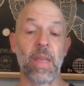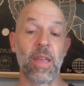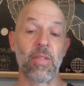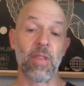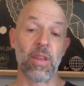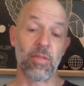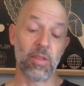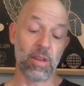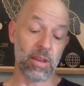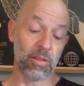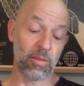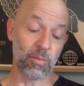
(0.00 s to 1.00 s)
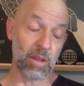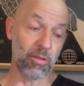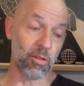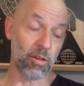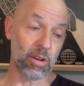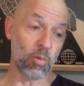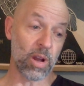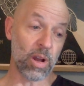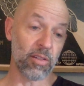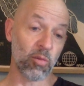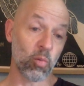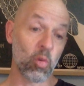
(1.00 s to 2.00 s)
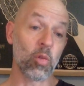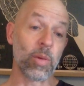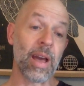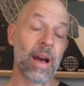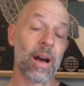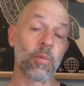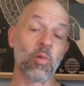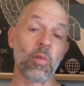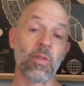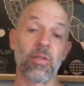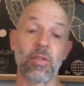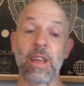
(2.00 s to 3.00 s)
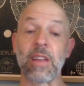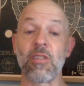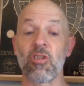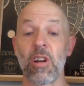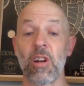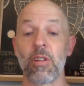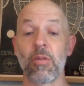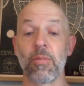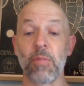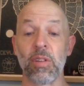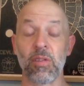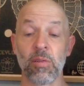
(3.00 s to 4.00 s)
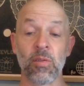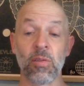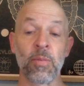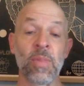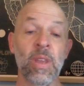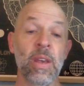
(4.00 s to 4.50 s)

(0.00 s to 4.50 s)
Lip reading: and that these MiG-31s will be armed with Kinjal missiles.